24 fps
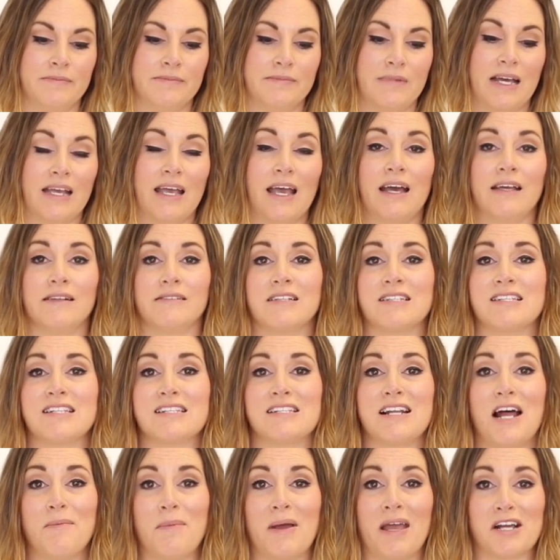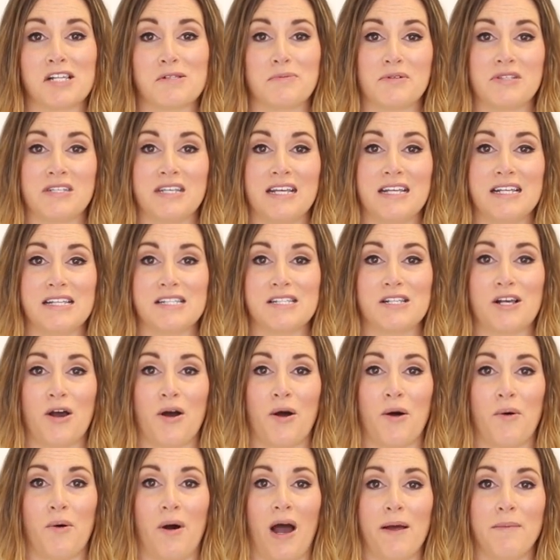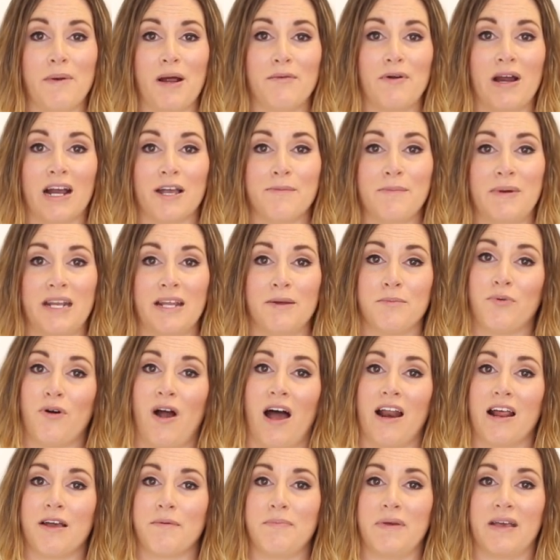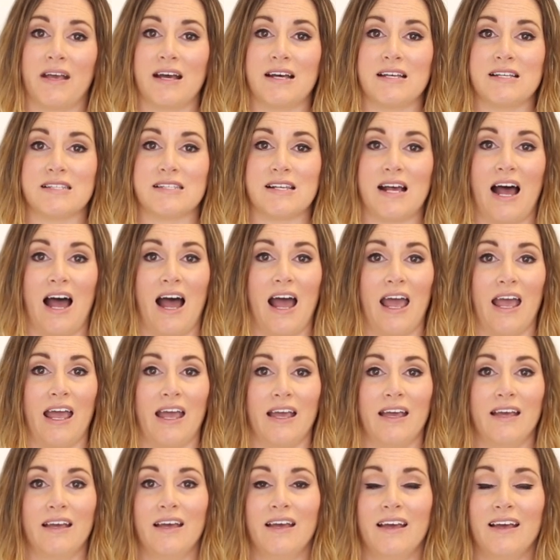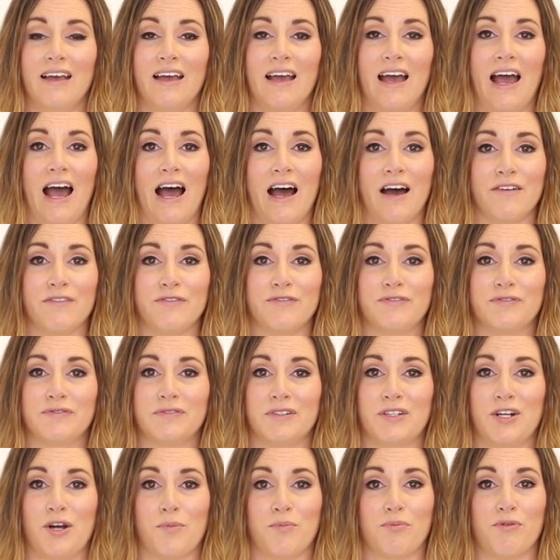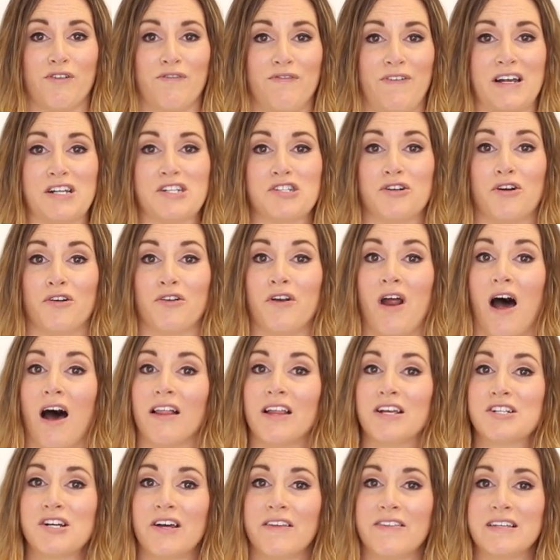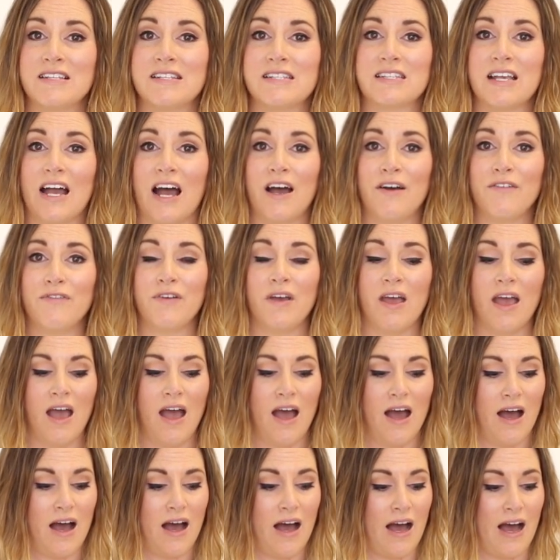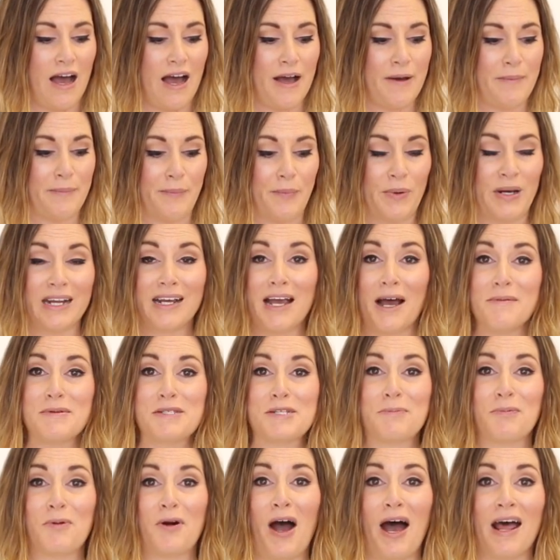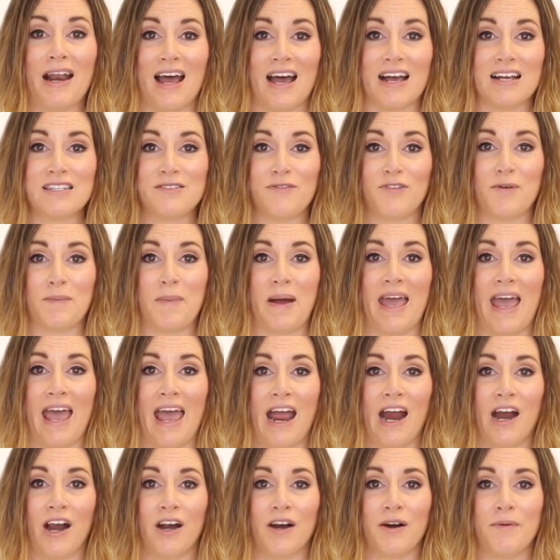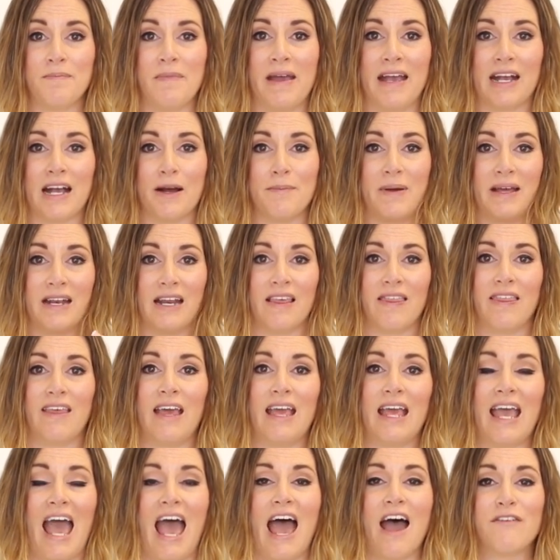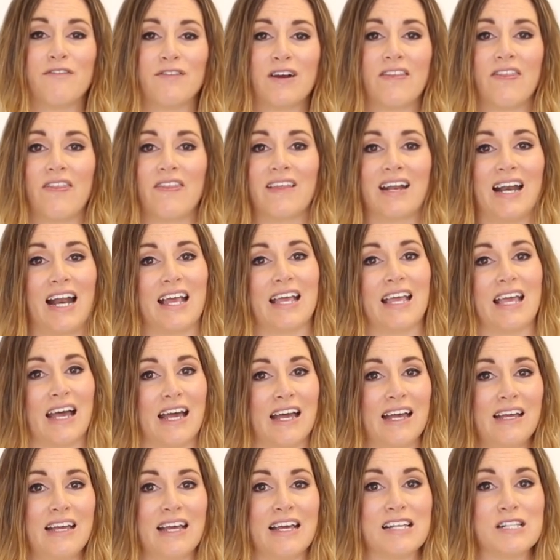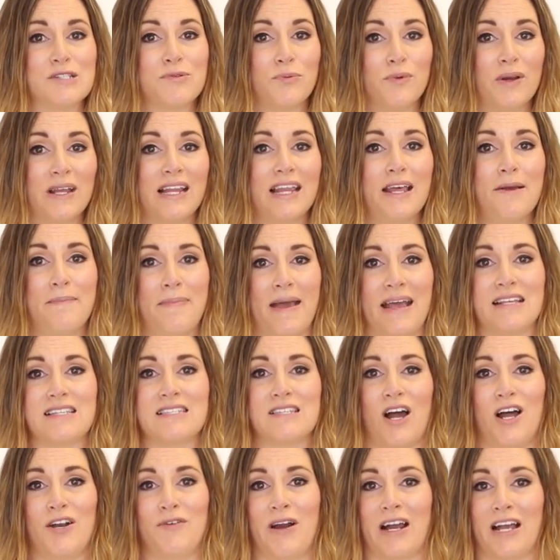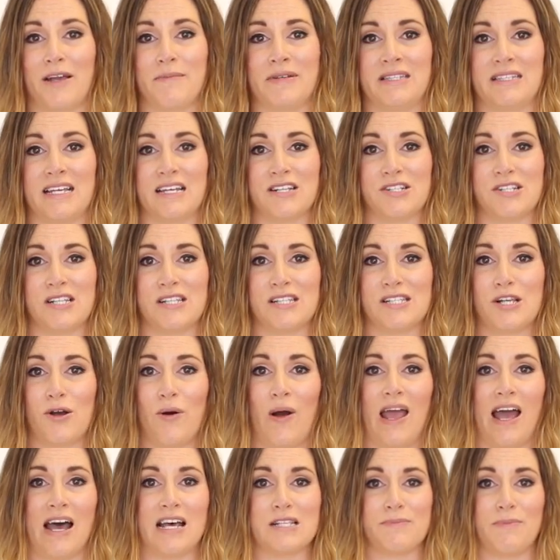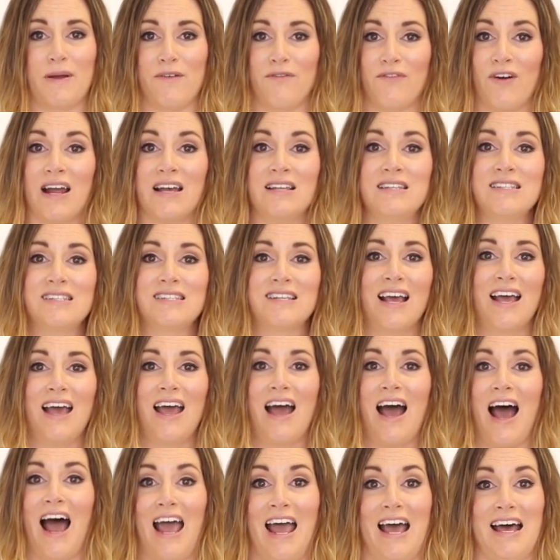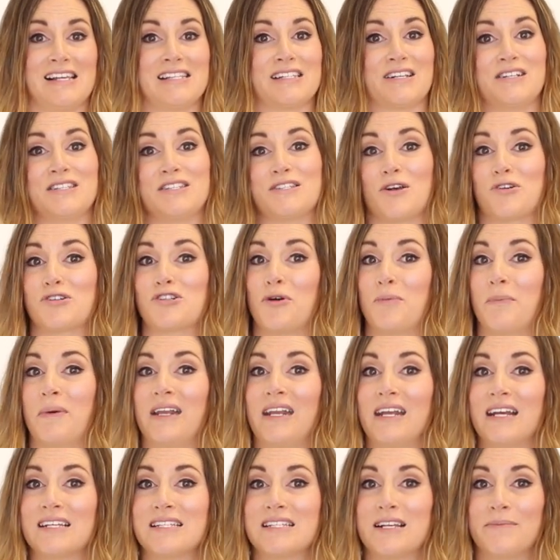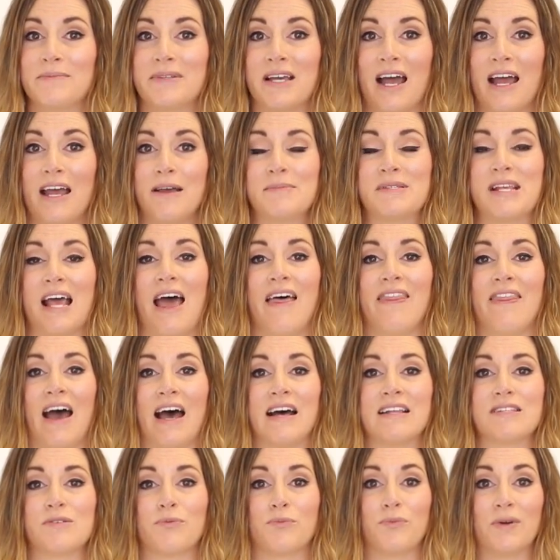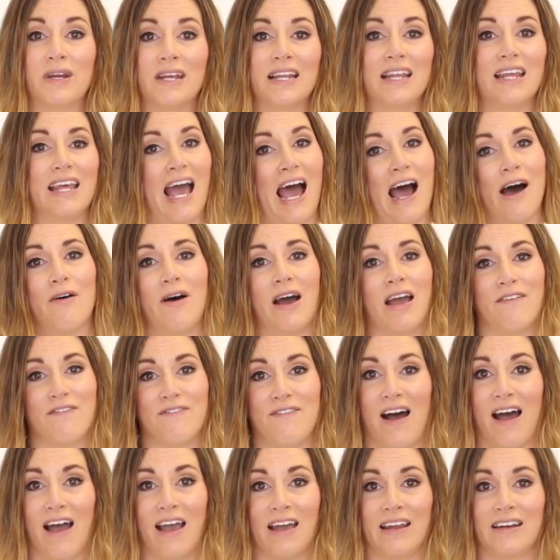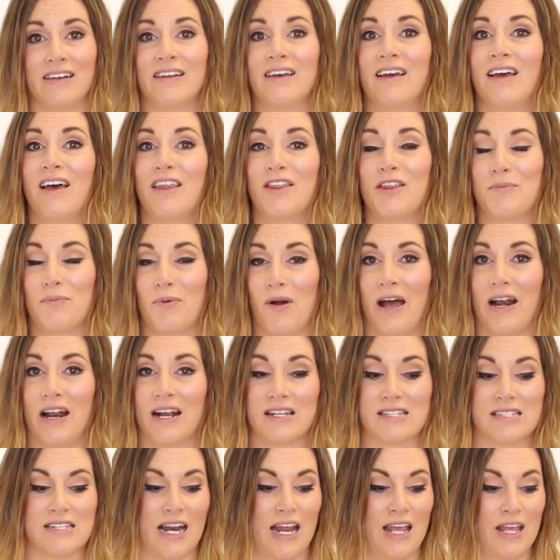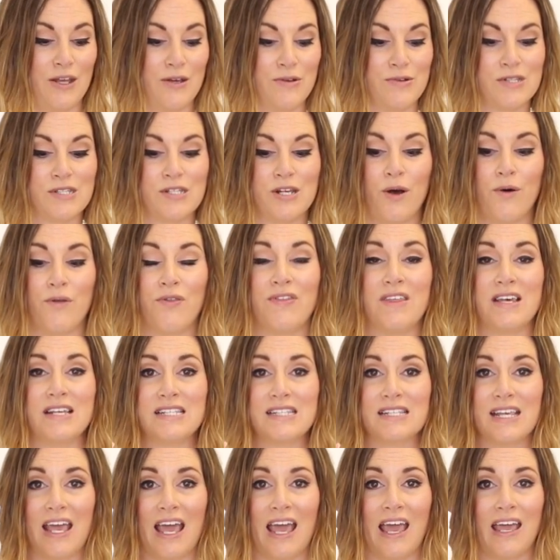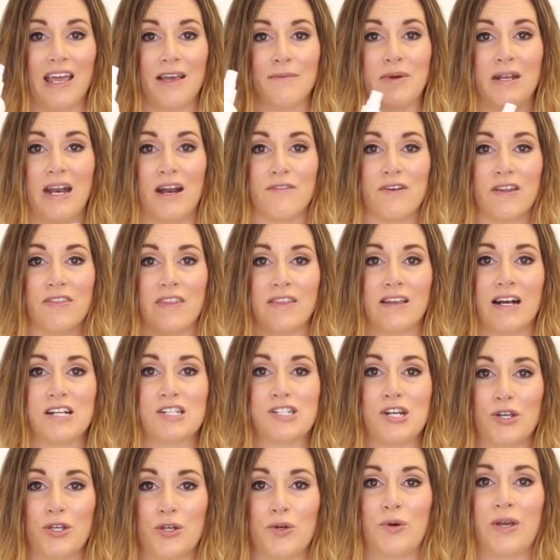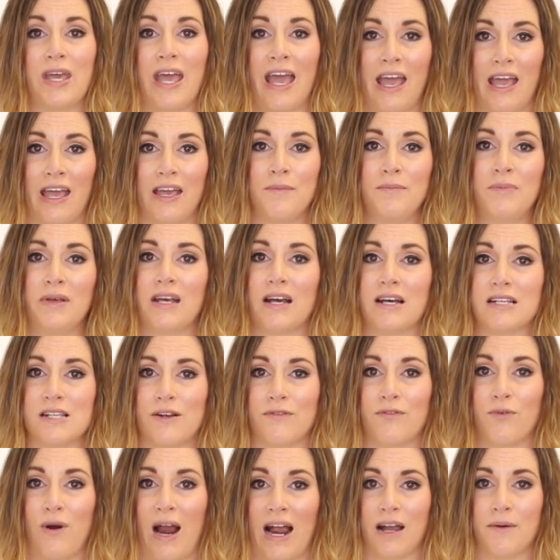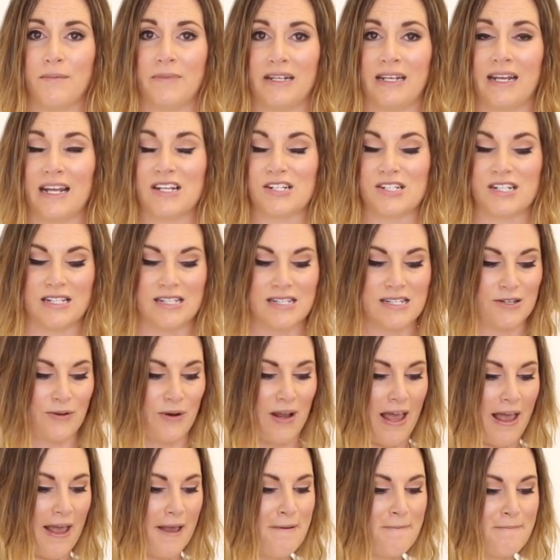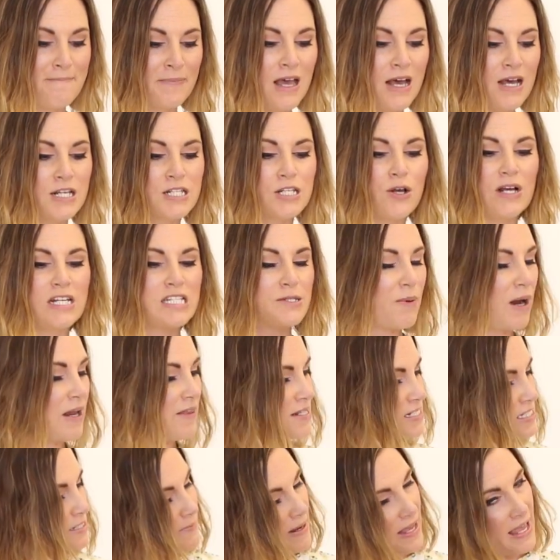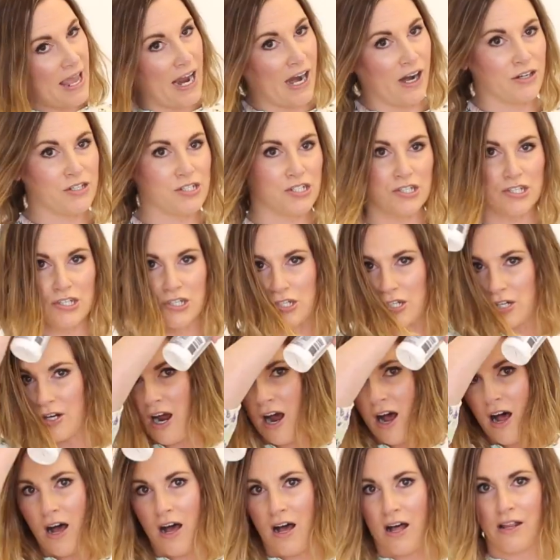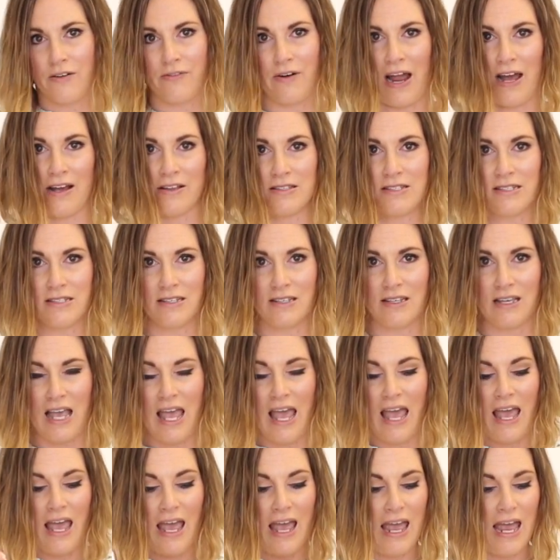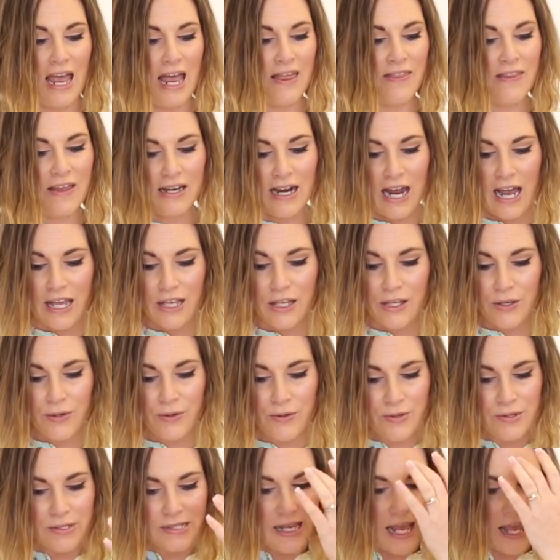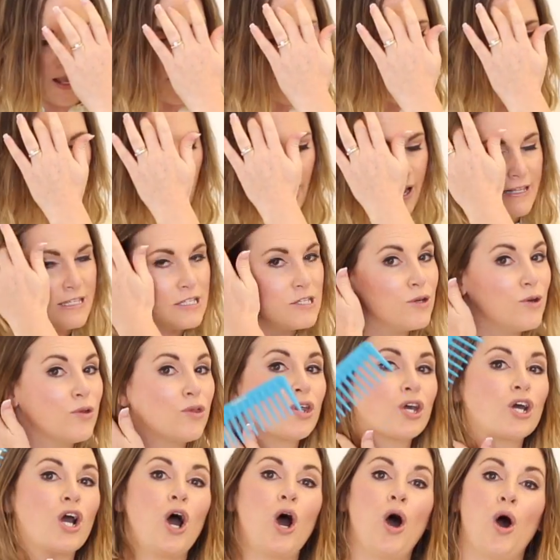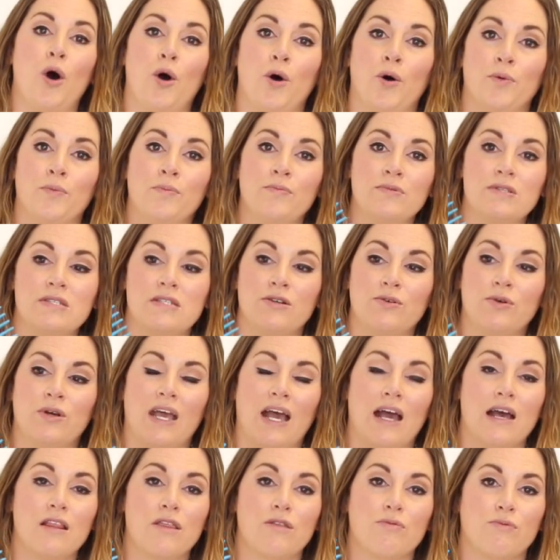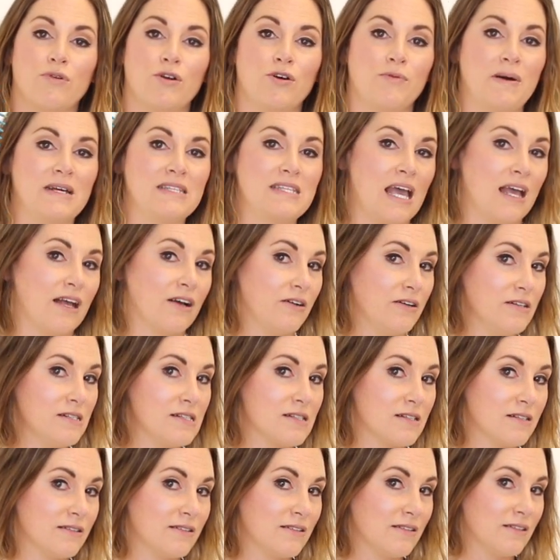again, this is not my expertise, so I'm not recommending product because I have, professional knowledge on this stuff. When it comes to product for my hair, makeup, anything, everything that I get is really based on recommendations. So I ask my friends, I ask on social media sometimes, and that's really how I find the products that I use. So this came, and everything that I show you came because of recommendations, okay? So I spray this in my hair all around, and then I use a wide tooth comb to get through my tangles,